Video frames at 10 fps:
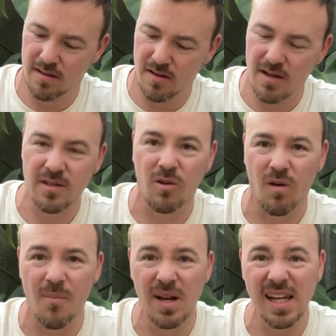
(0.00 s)
nice and
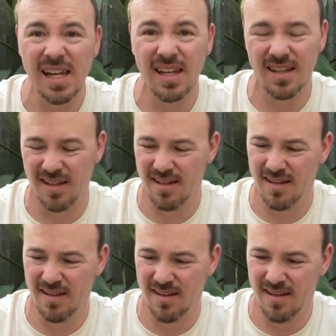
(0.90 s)
crumbly.
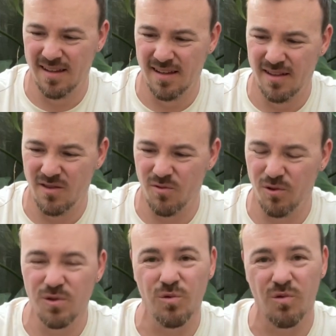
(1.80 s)
The
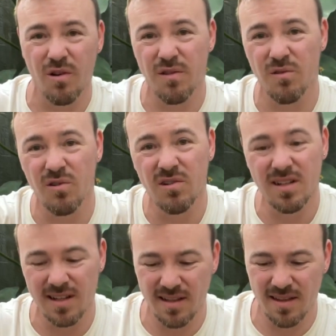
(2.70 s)
roots will grow through it.